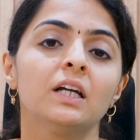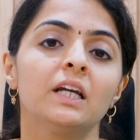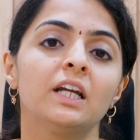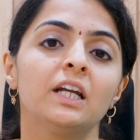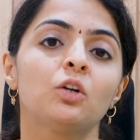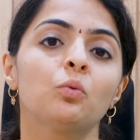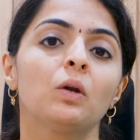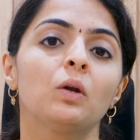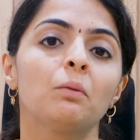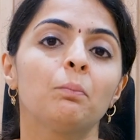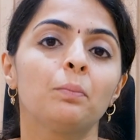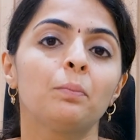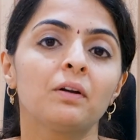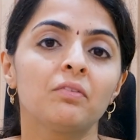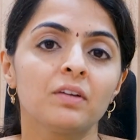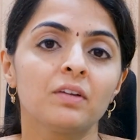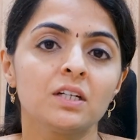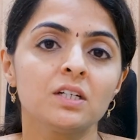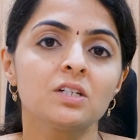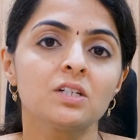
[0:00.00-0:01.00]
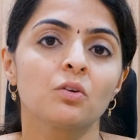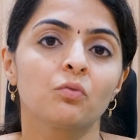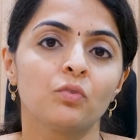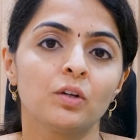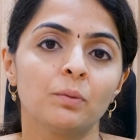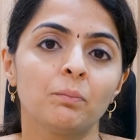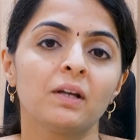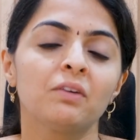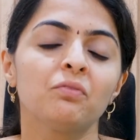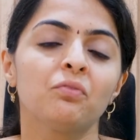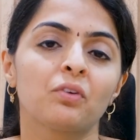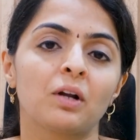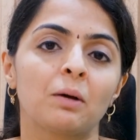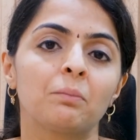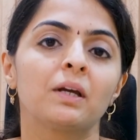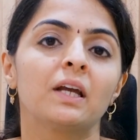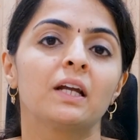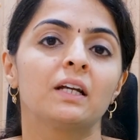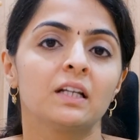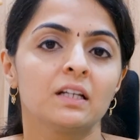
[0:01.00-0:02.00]
it will prevent women
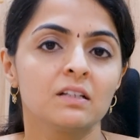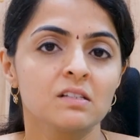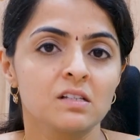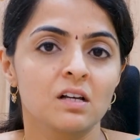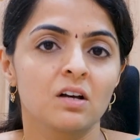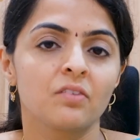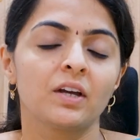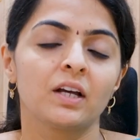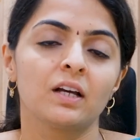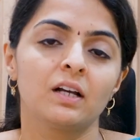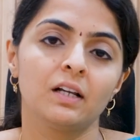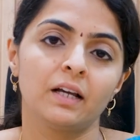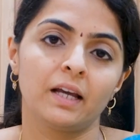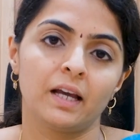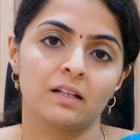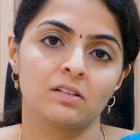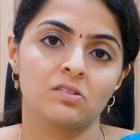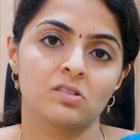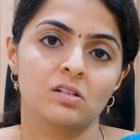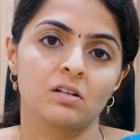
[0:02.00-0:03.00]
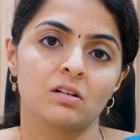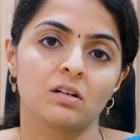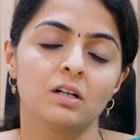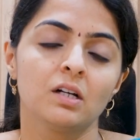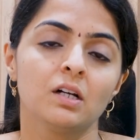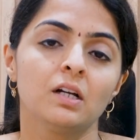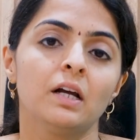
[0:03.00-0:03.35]
from getting cervical cancer.